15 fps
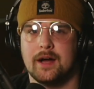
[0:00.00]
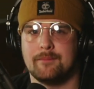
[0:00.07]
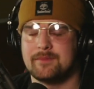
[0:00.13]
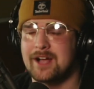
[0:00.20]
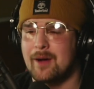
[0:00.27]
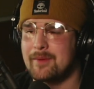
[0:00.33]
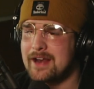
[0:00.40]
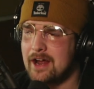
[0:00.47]

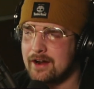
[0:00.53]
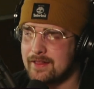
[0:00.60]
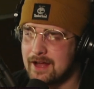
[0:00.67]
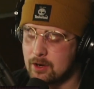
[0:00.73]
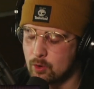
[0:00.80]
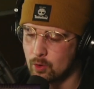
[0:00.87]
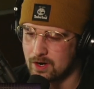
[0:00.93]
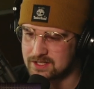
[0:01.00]
coming out of that
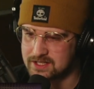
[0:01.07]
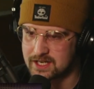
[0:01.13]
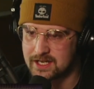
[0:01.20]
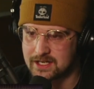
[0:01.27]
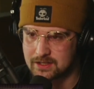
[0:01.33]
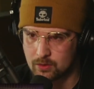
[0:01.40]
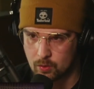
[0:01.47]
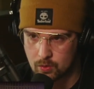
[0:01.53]
chorus
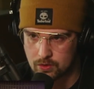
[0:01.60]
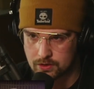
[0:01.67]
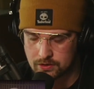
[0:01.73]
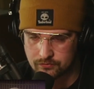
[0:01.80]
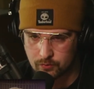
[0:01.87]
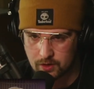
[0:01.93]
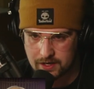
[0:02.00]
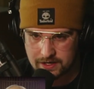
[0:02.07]
in order
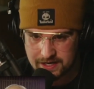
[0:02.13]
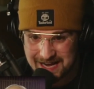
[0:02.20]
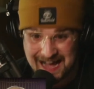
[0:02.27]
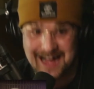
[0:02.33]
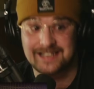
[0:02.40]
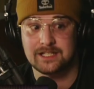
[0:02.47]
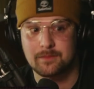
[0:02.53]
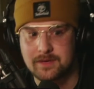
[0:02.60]
for it
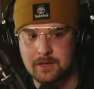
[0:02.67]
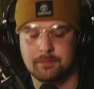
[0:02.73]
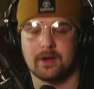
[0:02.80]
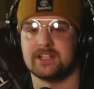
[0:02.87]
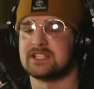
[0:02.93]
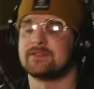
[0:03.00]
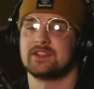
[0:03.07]
not to be abrasive,